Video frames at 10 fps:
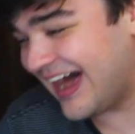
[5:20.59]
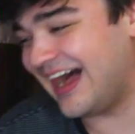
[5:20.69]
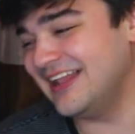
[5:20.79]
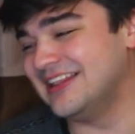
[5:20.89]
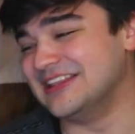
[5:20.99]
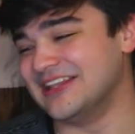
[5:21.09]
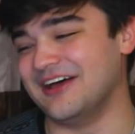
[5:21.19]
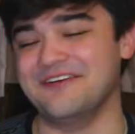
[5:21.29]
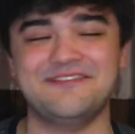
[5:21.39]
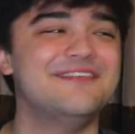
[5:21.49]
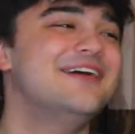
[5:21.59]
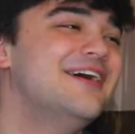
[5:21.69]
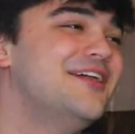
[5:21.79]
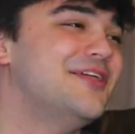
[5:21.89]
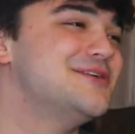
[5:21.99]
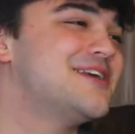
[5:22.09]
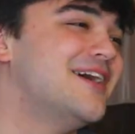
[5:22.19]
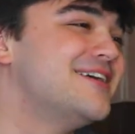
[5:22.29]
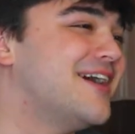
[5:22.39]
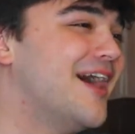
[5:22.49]
I love those
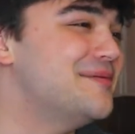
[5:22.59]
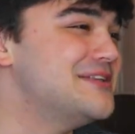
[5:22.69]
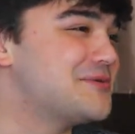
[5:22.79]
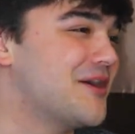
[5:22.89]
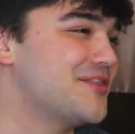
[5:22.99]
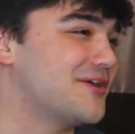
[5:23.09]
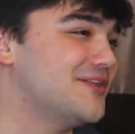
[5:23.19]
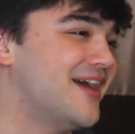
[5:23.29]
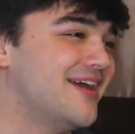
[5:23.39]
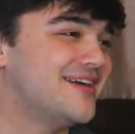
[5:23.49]
kind of comments where they're like,